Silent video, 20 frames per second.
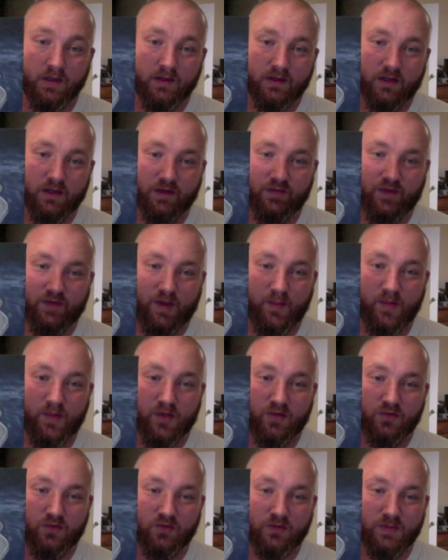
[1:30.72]
gotta find me
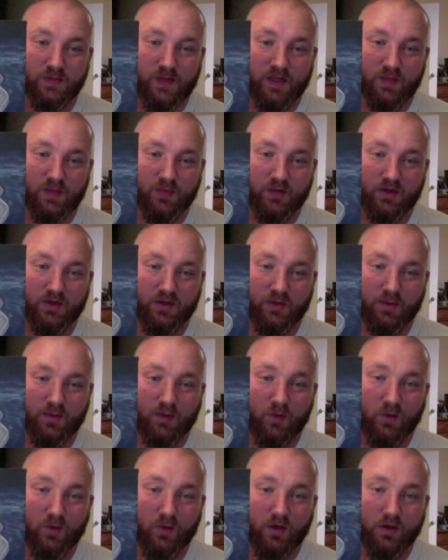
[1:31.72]
a cool spot to put it on
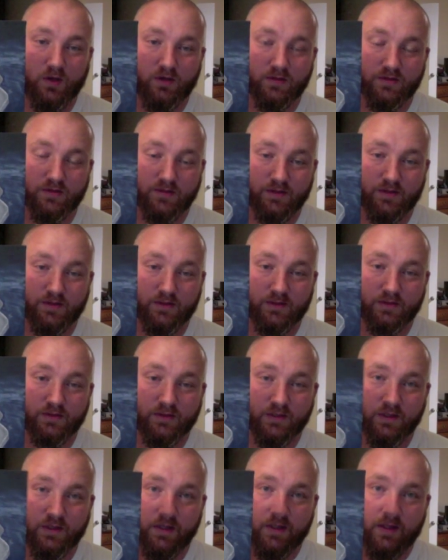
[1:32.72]
my wall, so
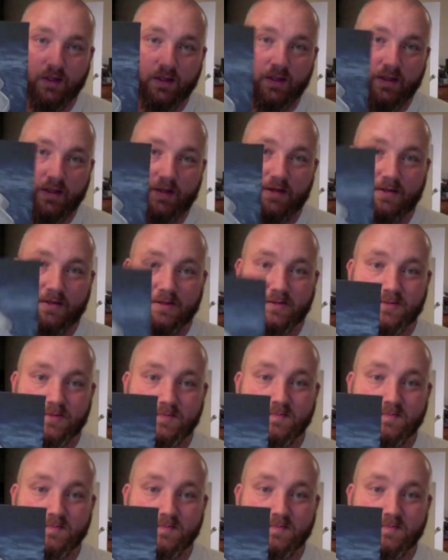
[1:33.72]
um,